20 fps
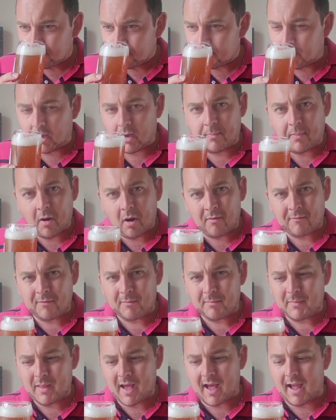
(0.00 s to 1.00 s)
But apart
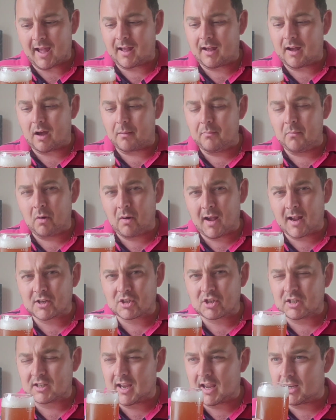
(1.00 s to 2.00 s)
from that, I'm not
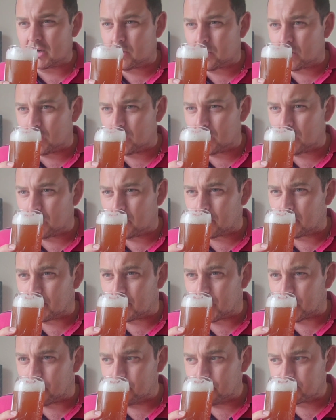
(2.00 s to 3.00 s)
actually getting quite a lot on the
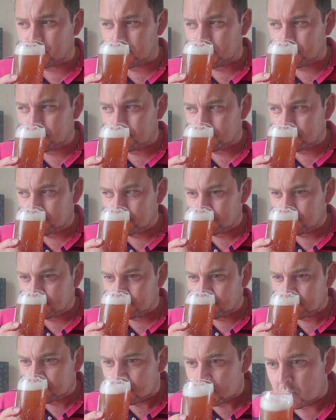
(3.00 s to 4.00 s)
nose,
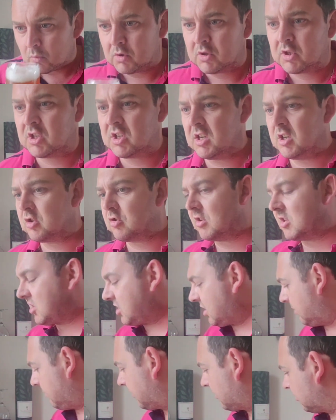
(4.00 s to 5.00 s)
which is
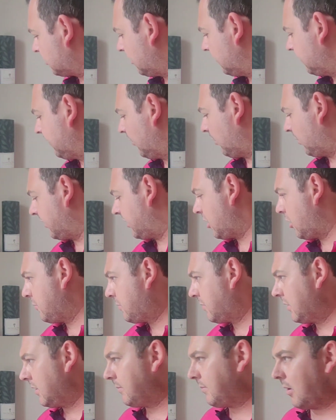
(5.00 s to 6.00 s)
interesting, because I thought when I
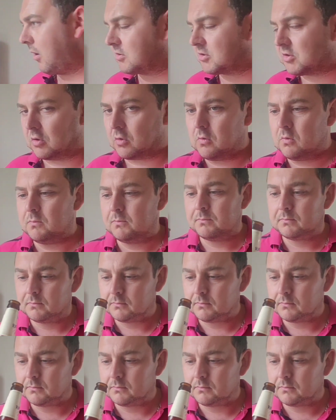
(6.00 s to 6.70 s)
opened the bottle,